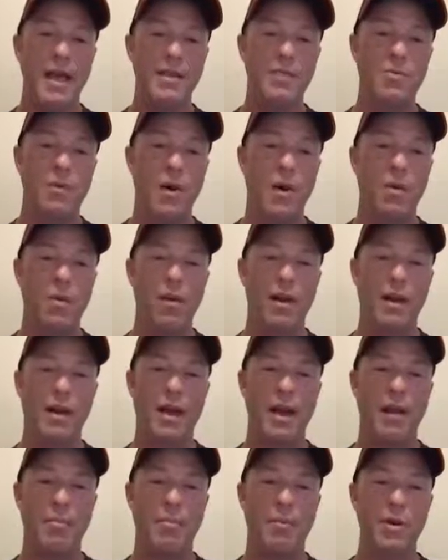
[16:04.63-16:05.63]
that's why I want to
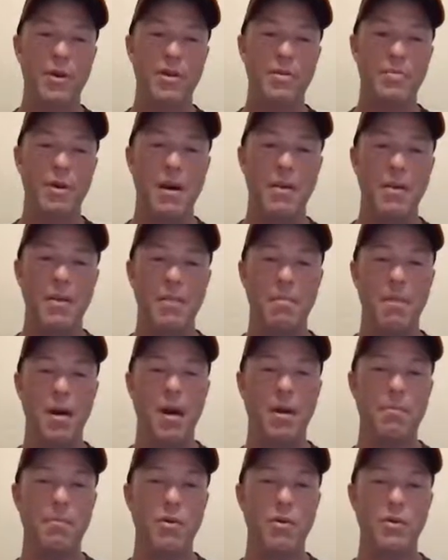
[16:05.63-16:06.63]
kind of preach about the
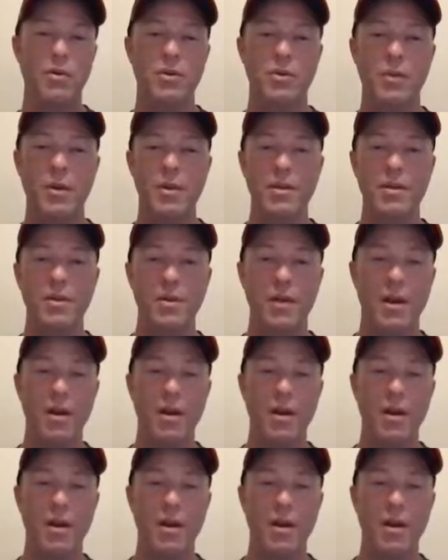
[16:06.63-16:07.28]
mock boards that we do